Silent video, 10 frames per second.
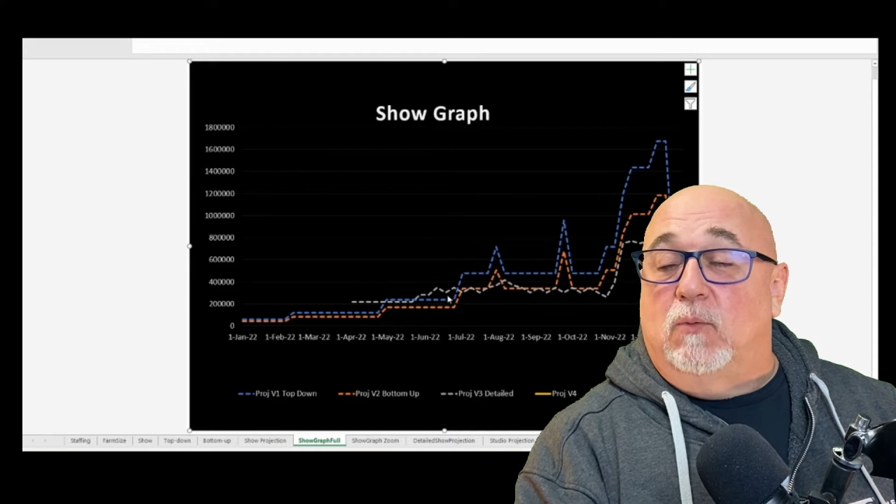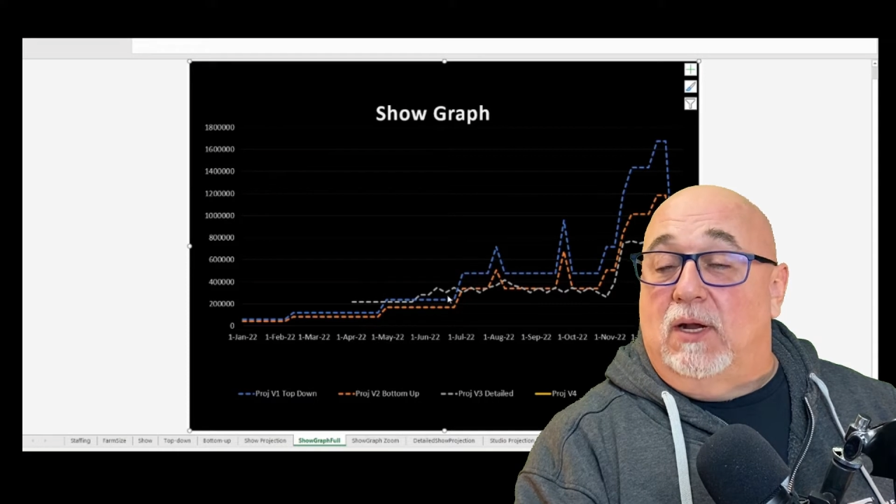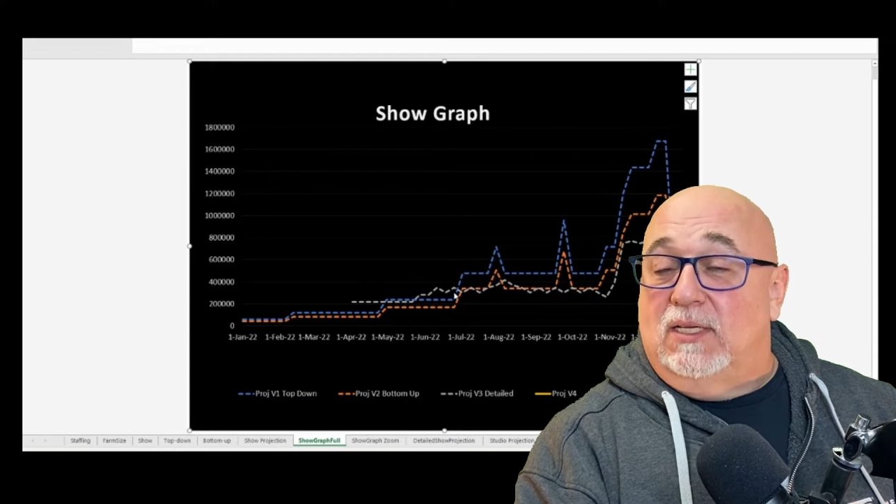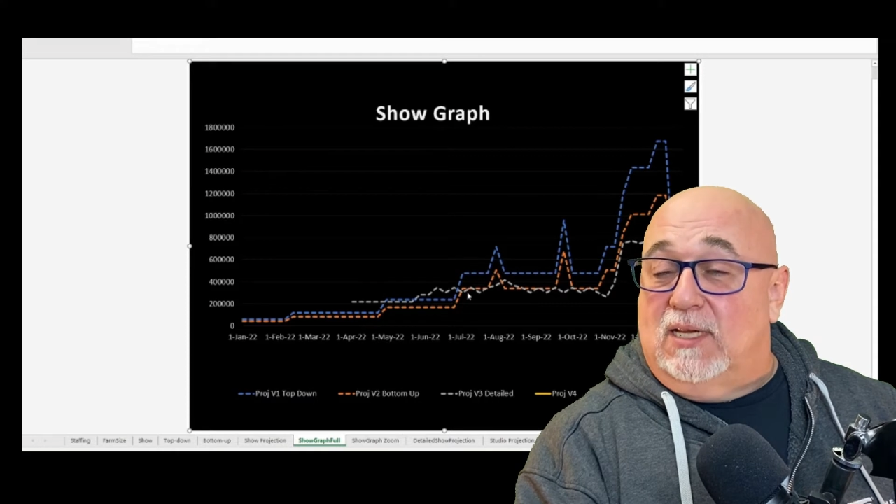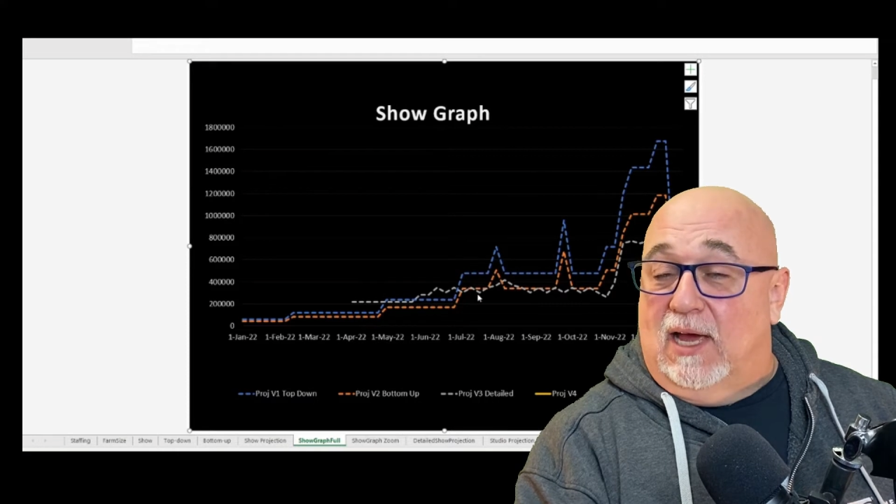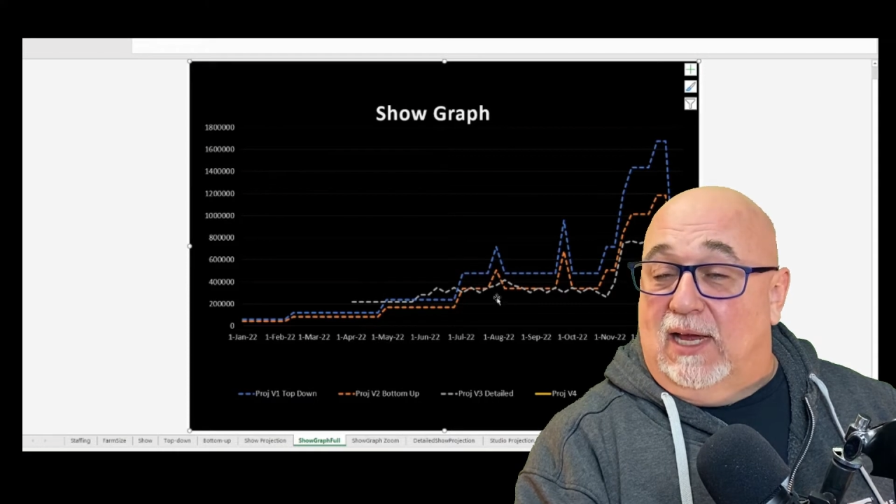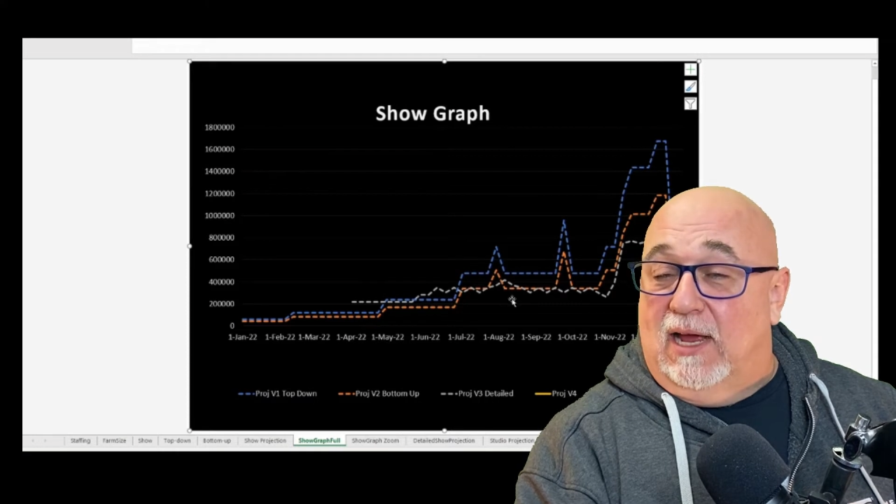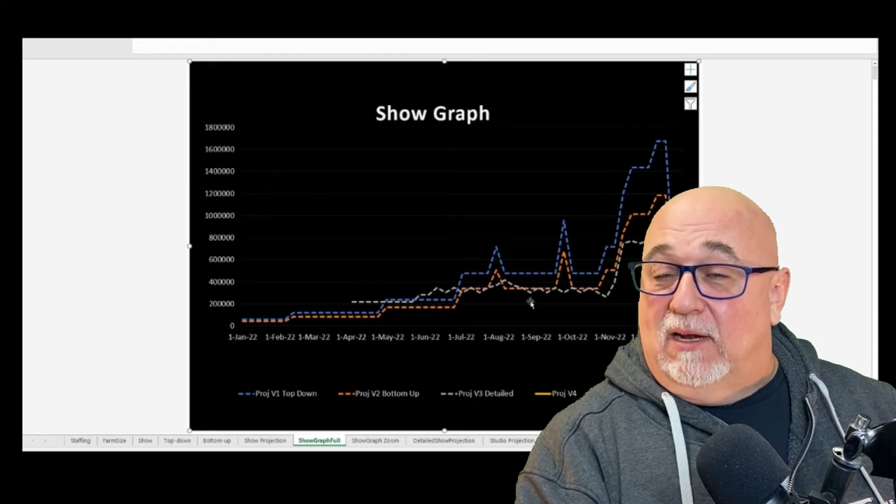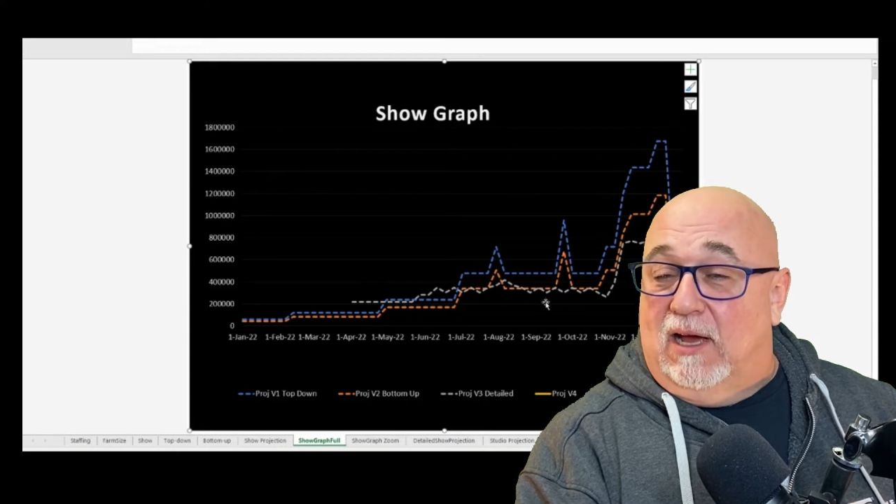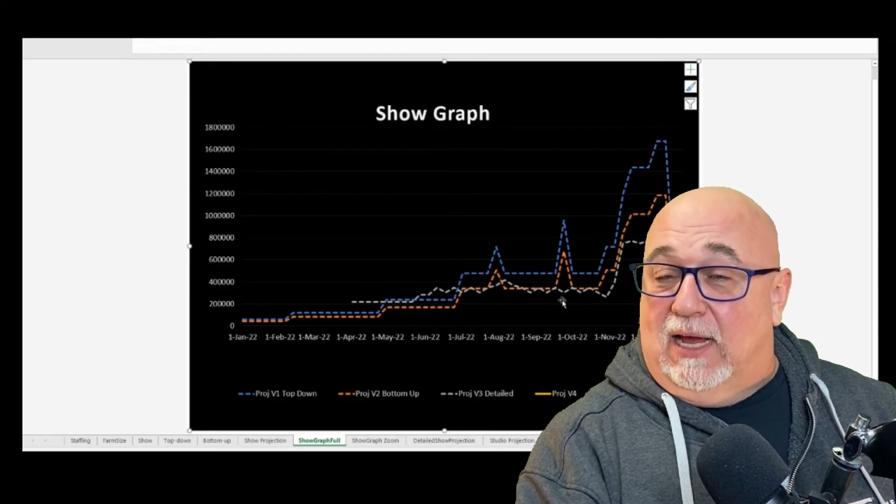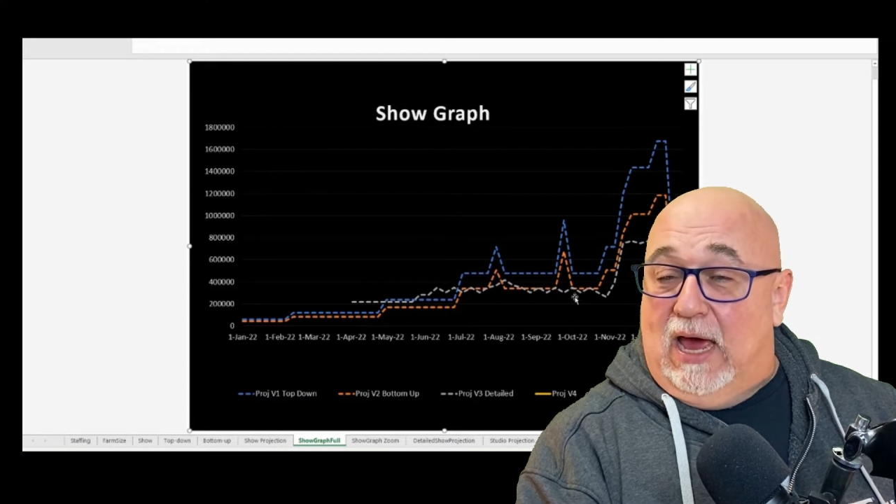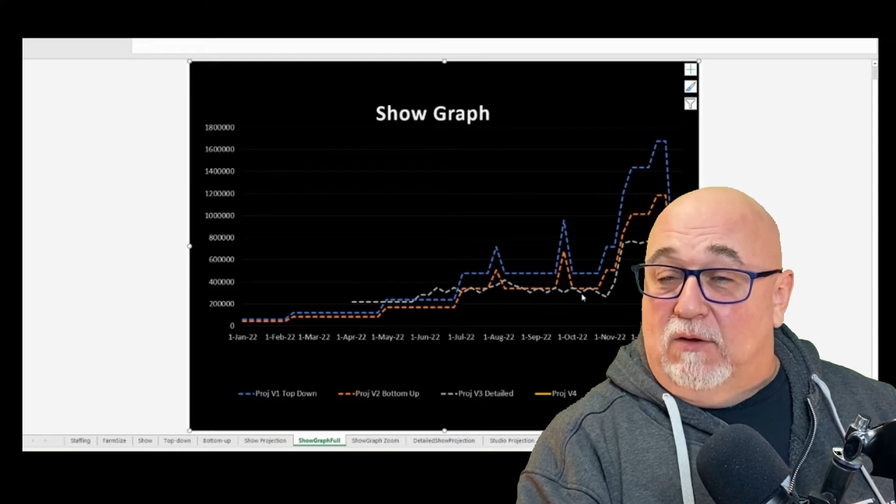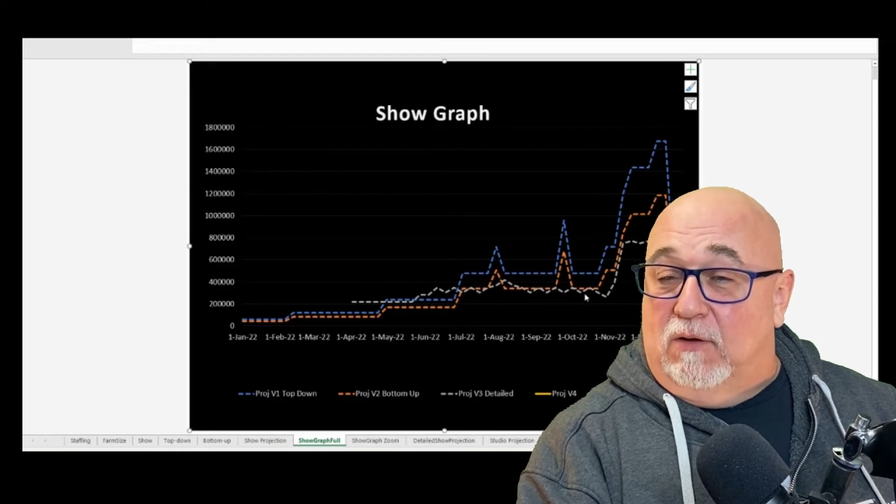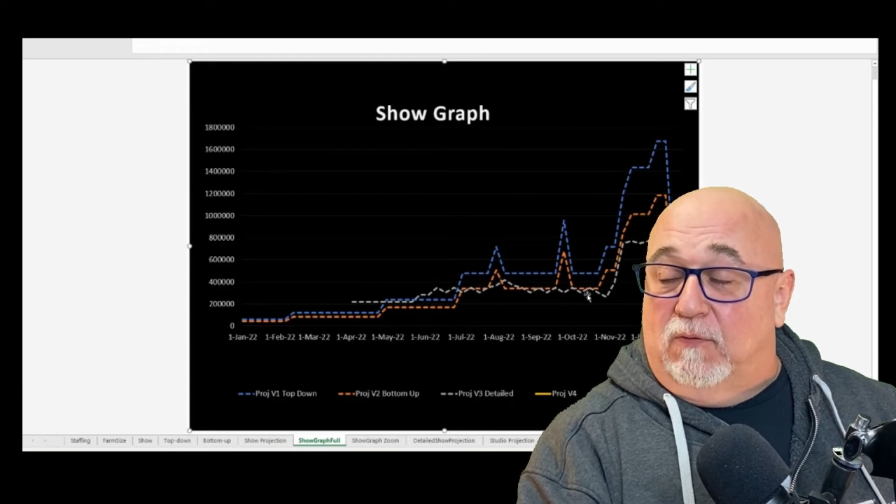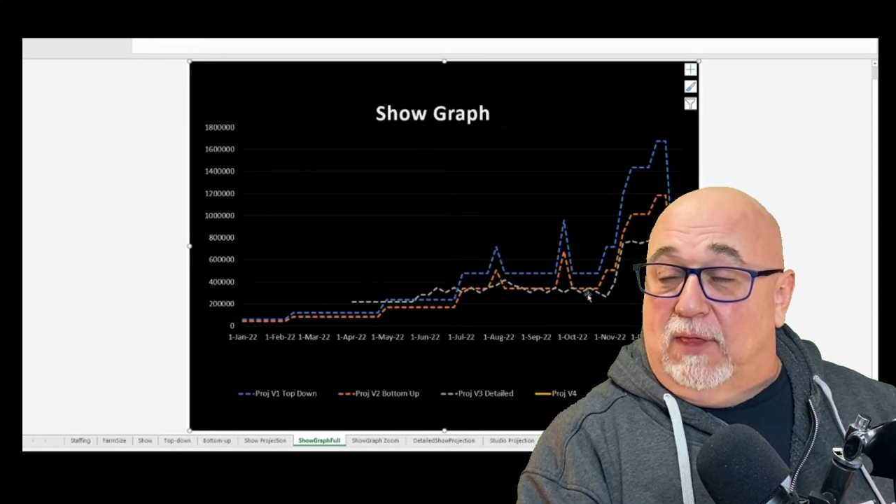one is not yet
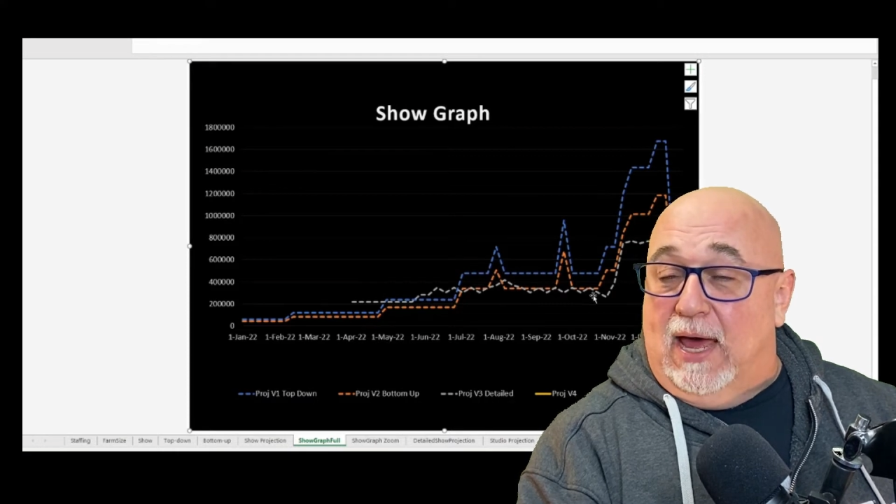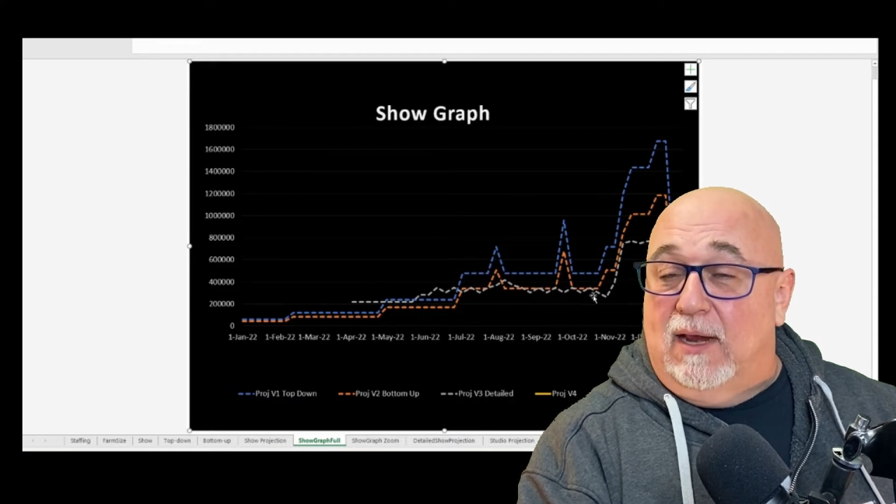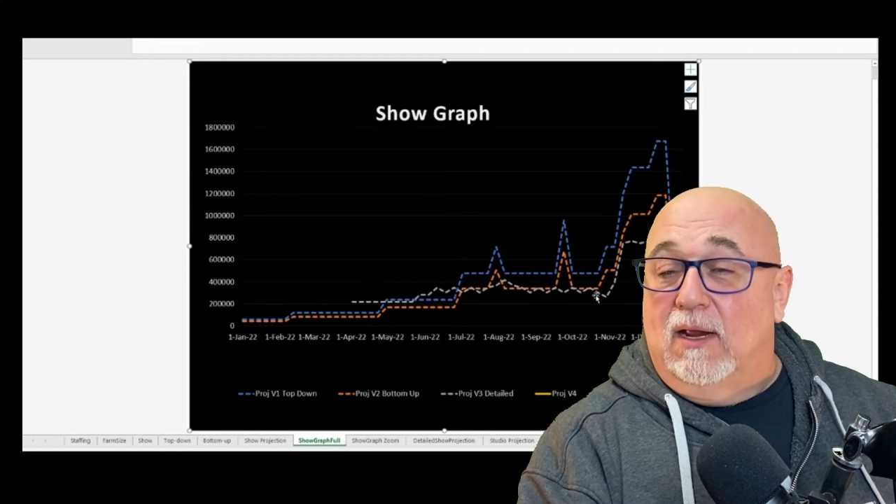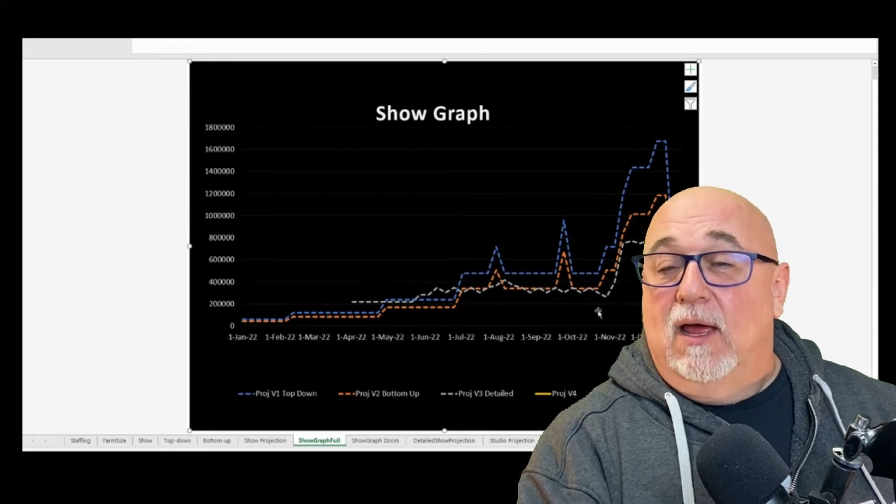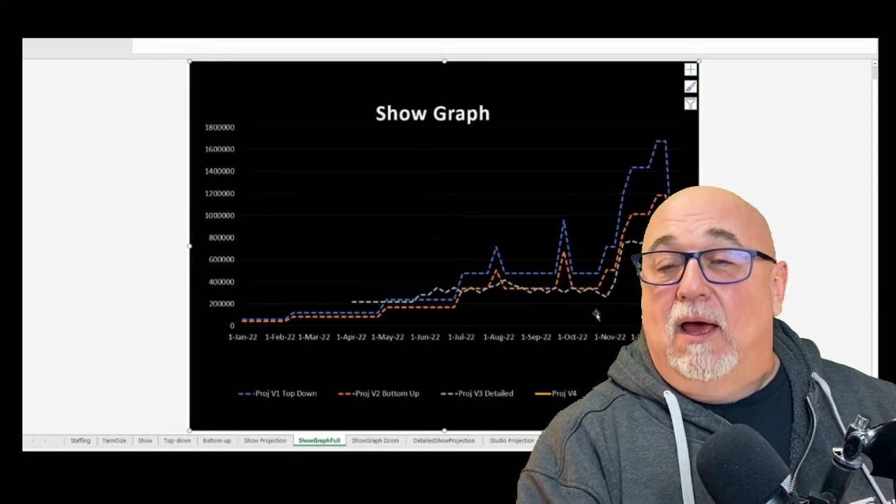accounted for that,